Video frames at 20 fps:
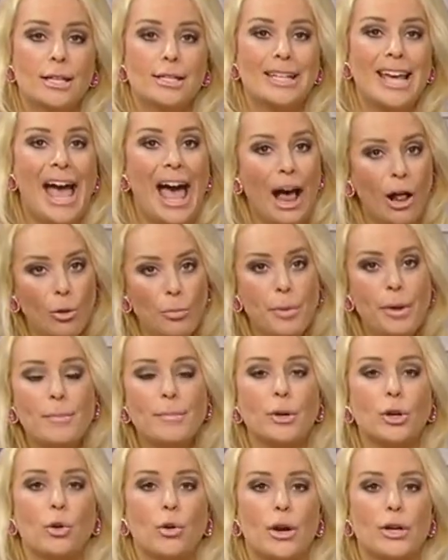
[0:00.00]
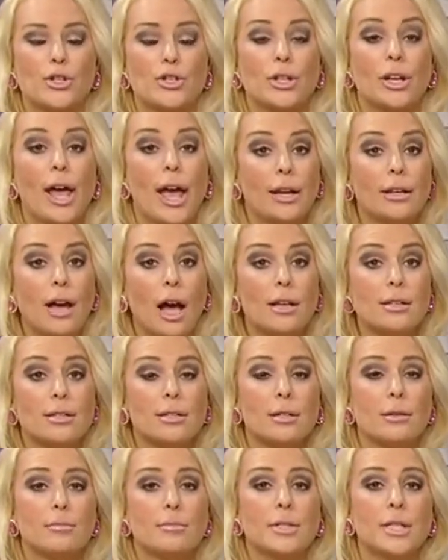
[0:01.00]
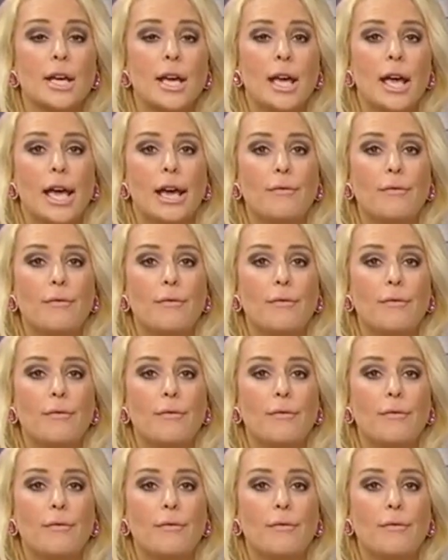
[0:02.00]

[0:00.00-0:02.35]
to help immigration and customs